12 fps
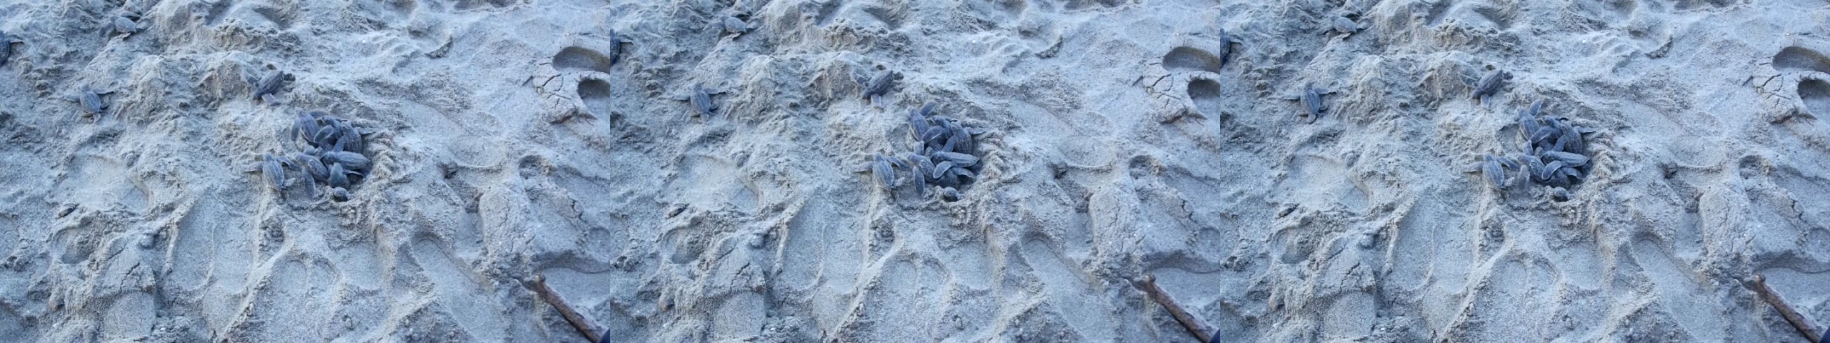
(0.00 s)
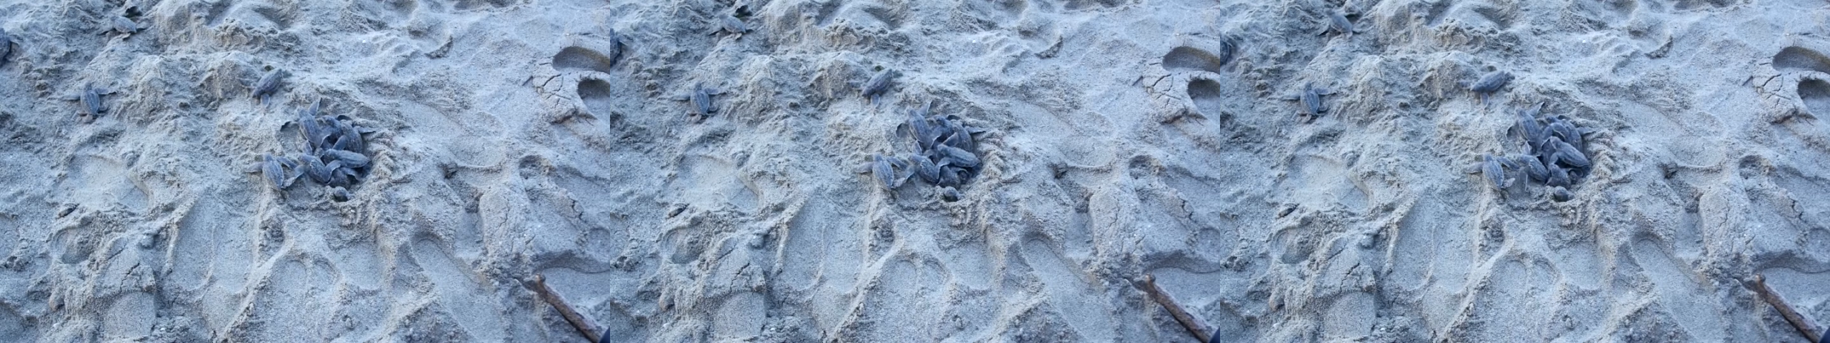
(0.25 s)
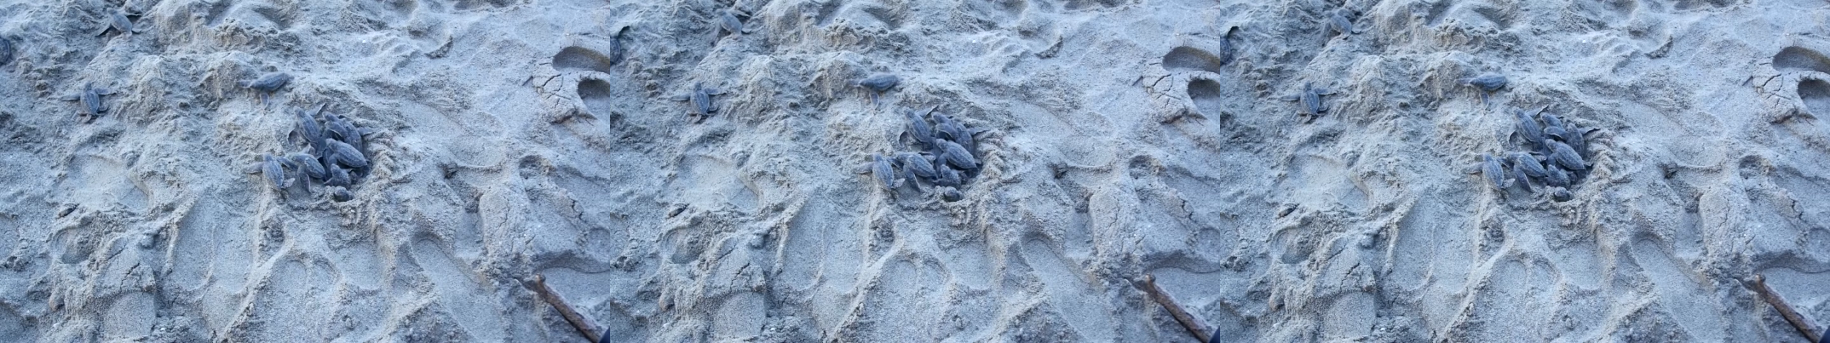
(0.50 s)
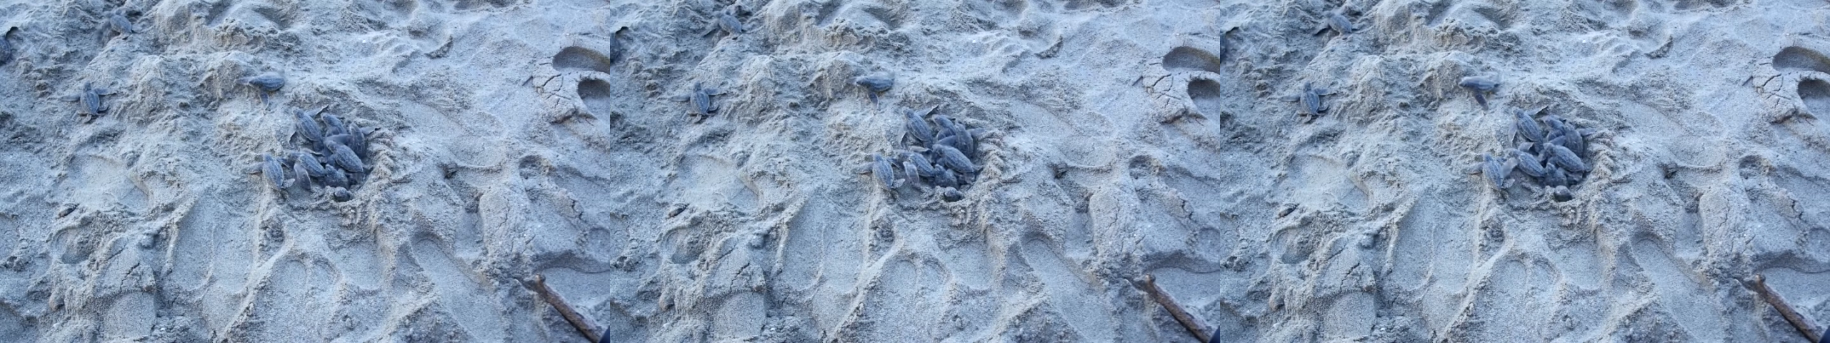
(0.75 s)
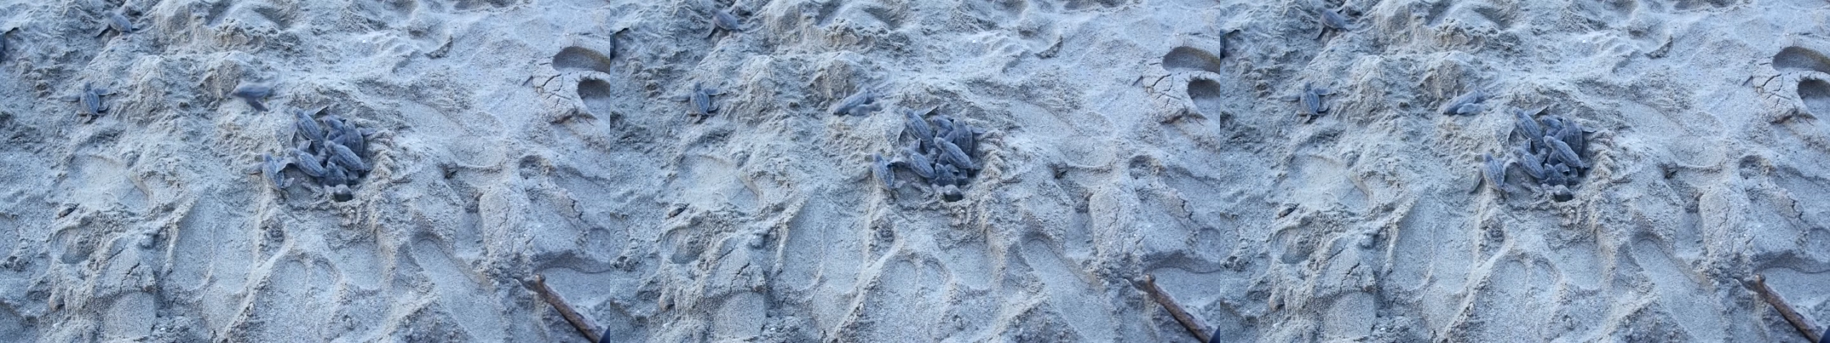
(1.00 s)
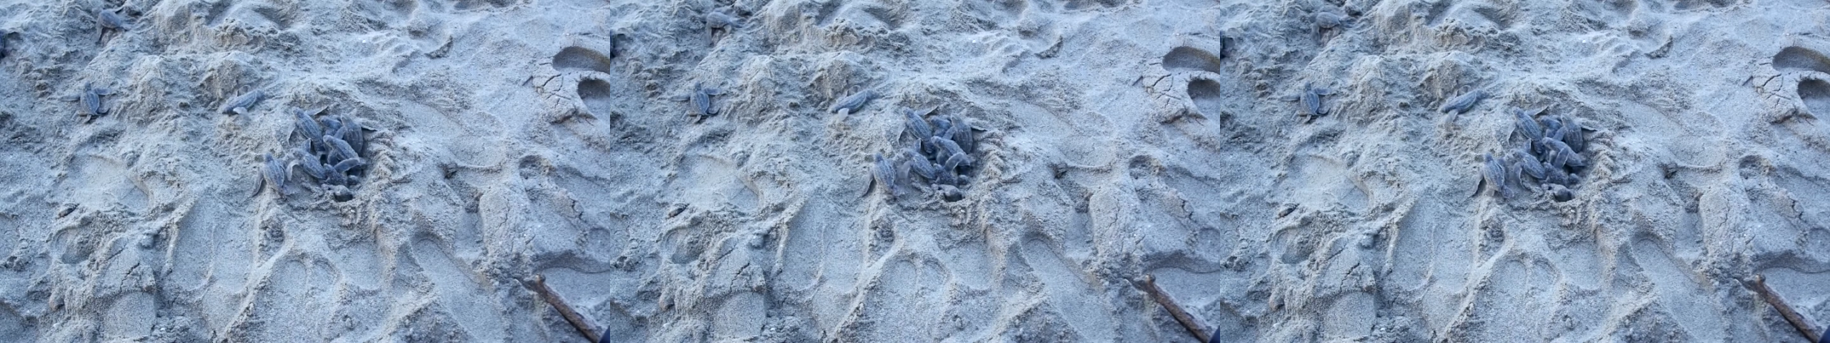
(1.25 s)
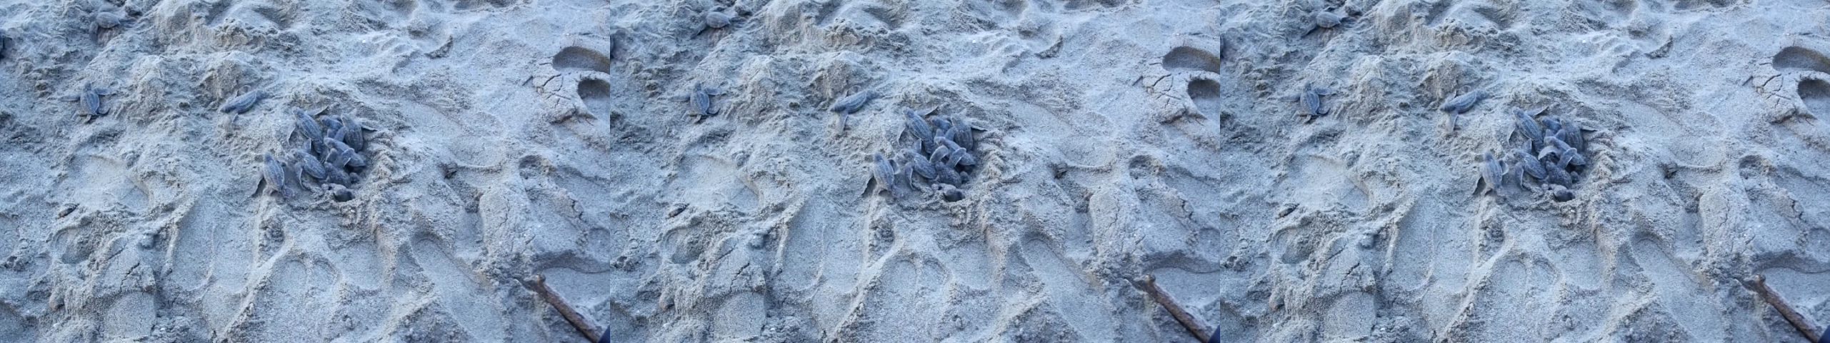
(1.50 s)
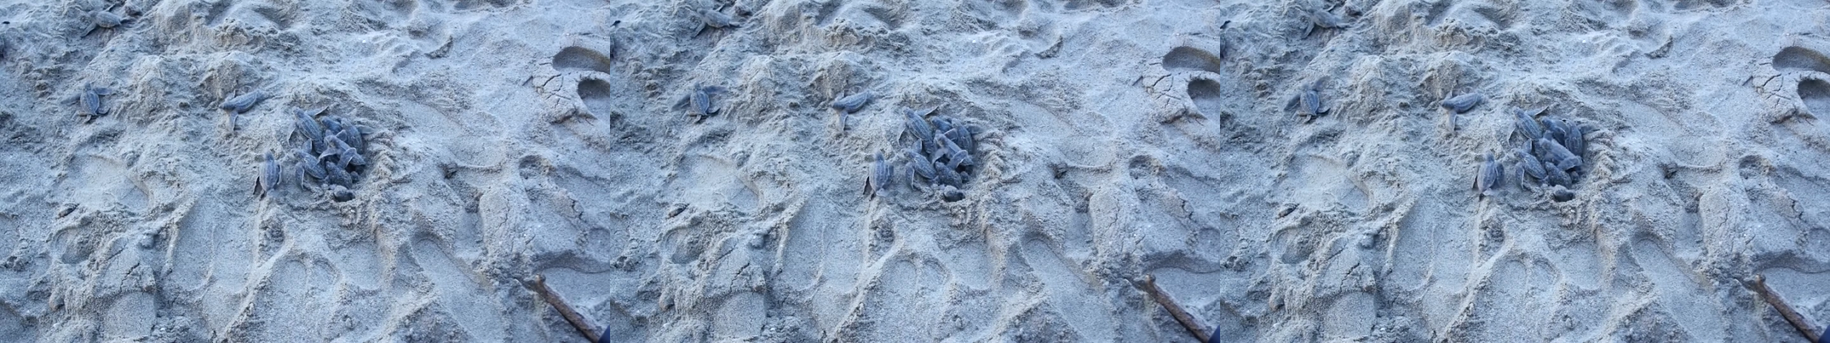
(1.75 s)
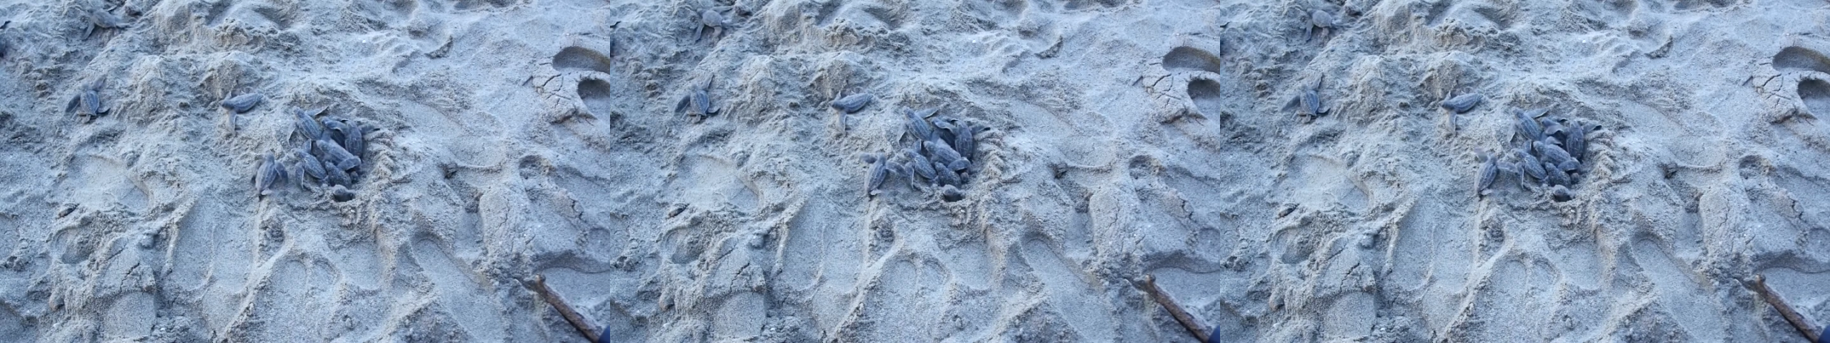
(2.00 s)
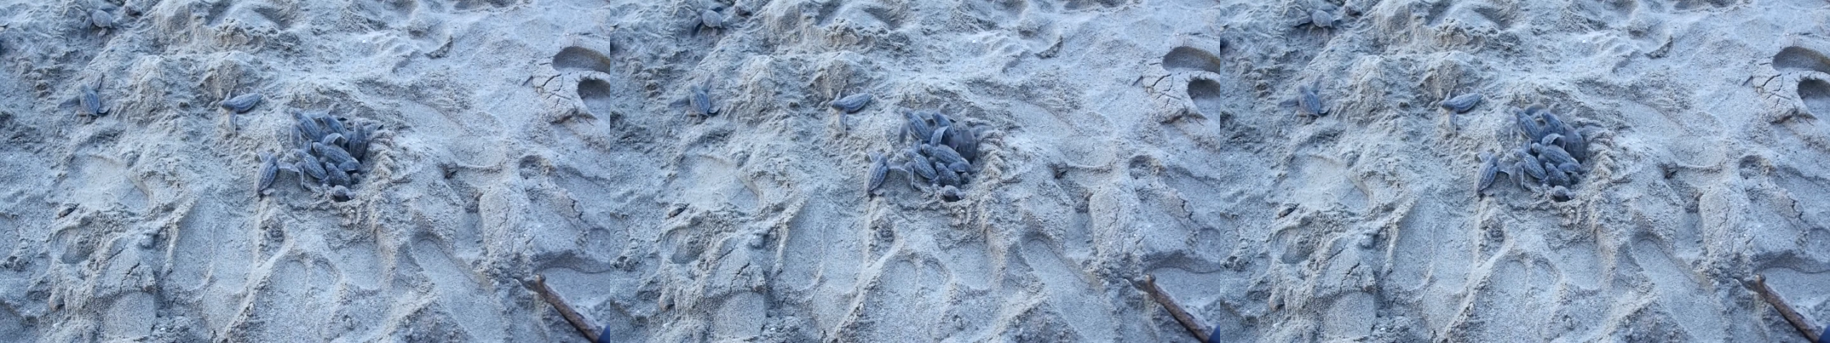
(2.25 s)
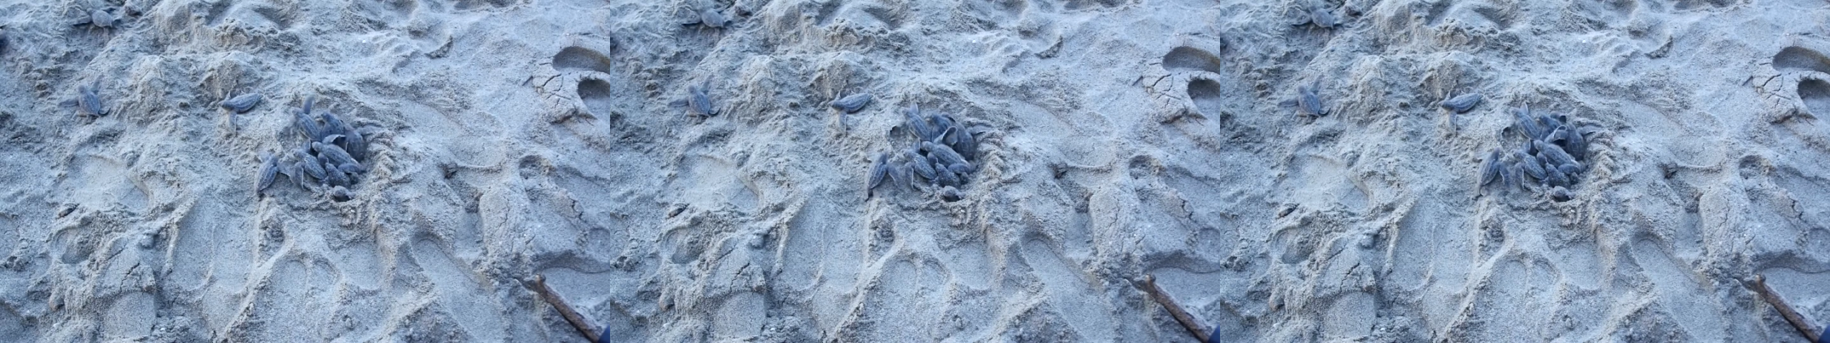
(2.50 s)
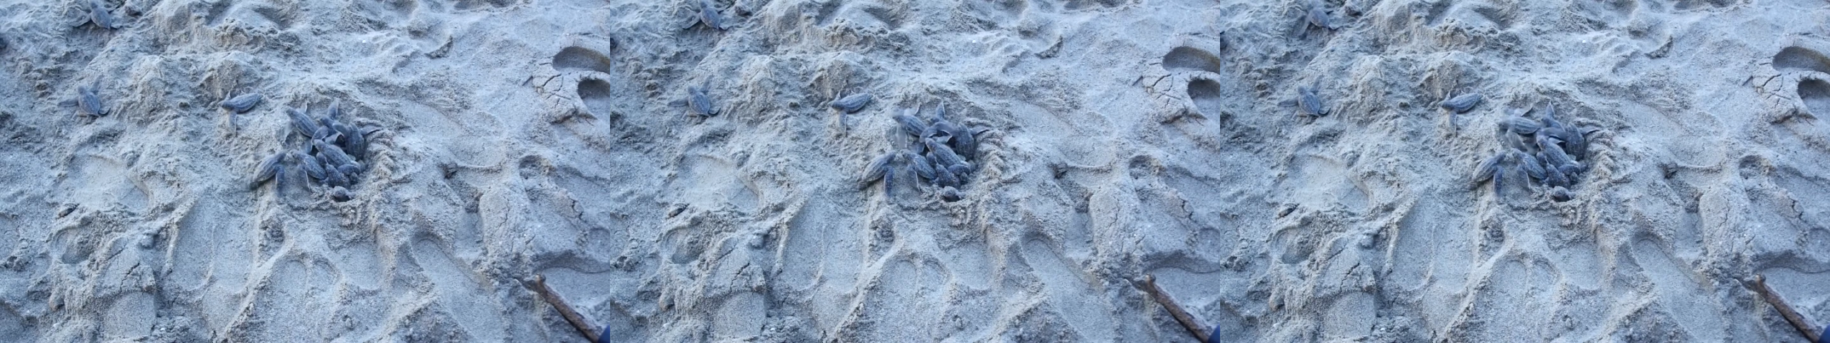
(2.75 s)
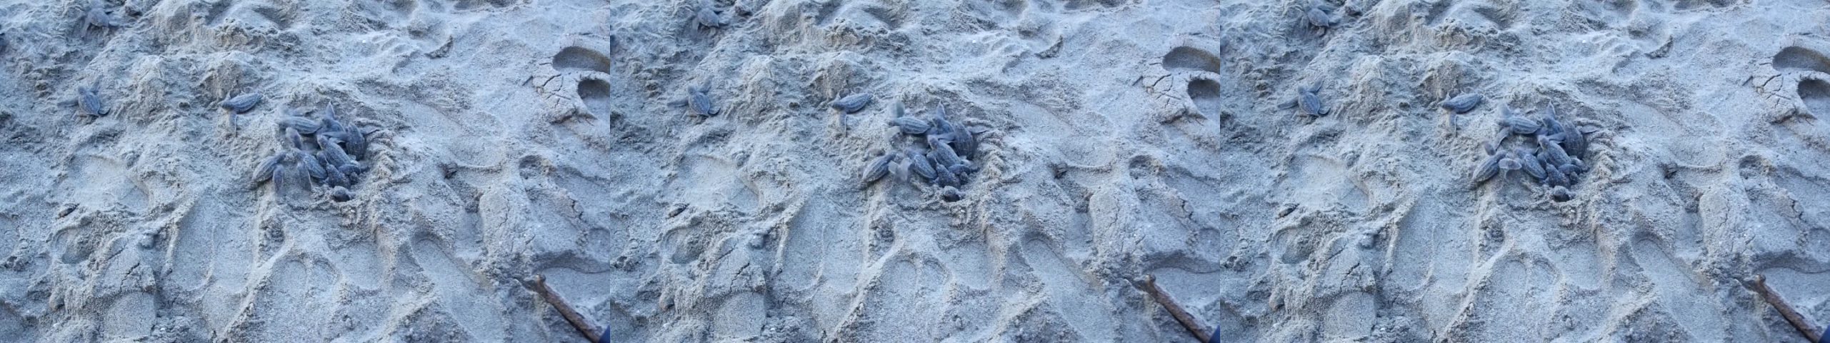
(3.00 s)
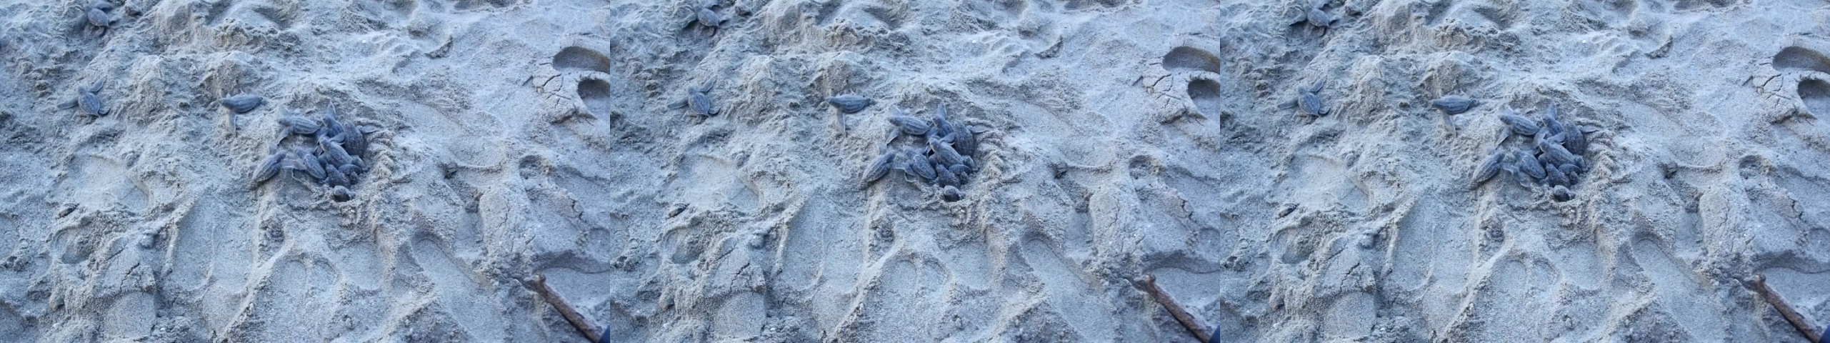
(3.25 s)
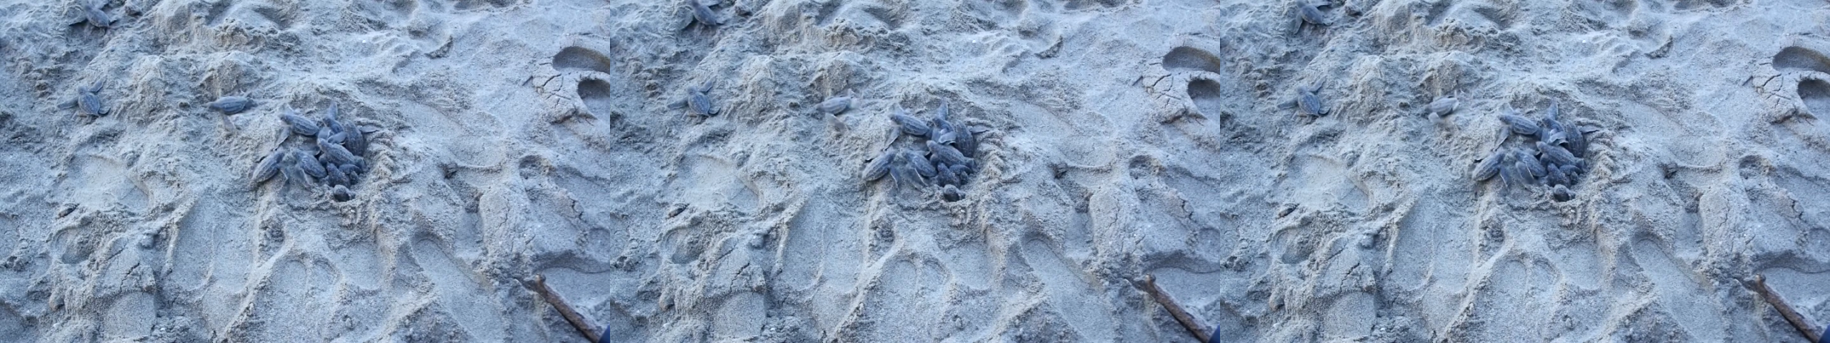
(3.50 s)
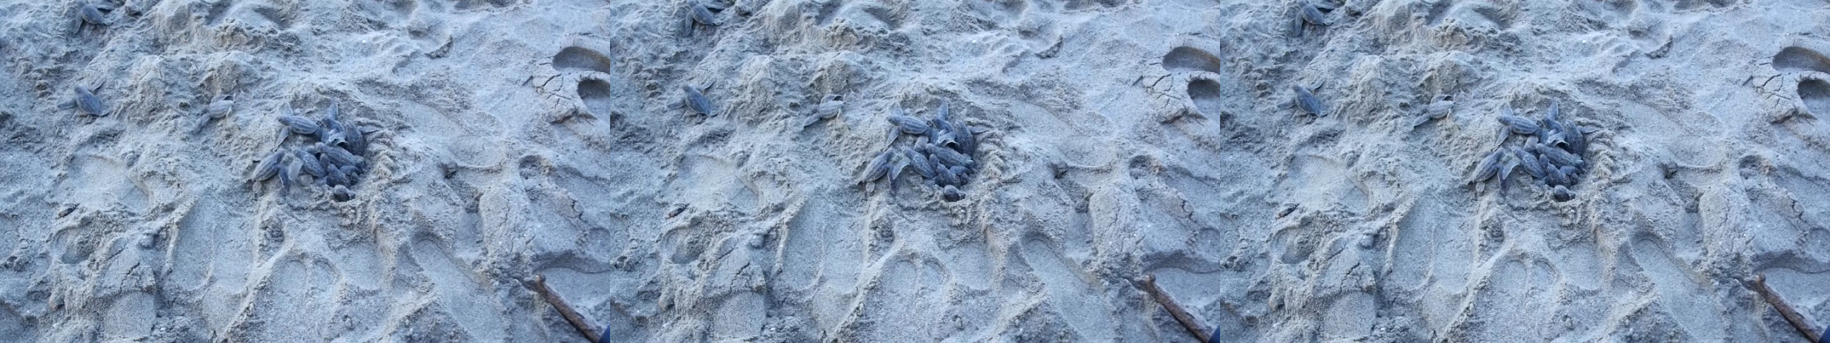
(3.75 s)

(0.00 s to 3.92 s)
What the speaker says: No face is visible, so there are no lips to read.